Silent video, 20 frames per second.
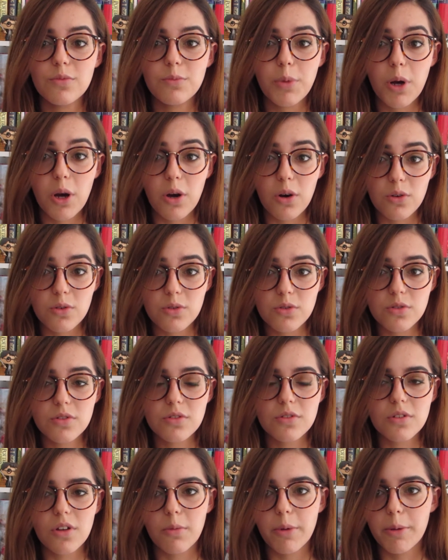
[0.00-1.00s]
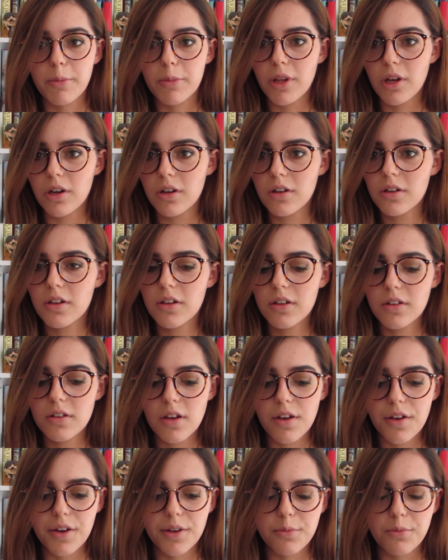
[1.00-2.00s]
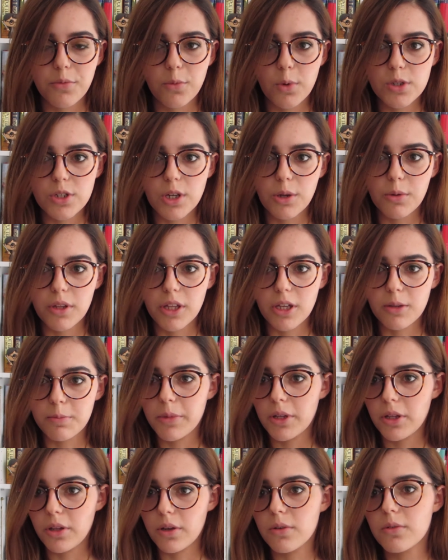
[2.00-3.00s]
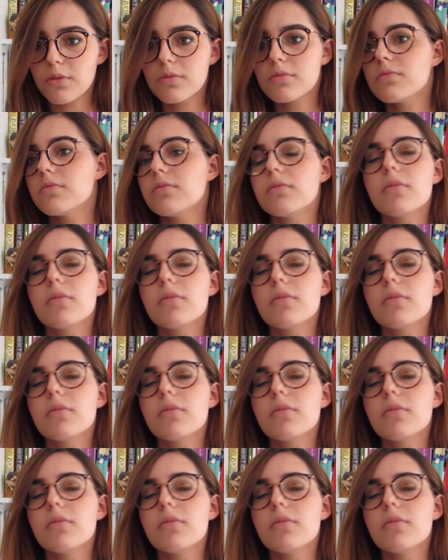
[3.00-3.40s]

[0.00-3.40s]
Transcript: post on my blog, which I will link below,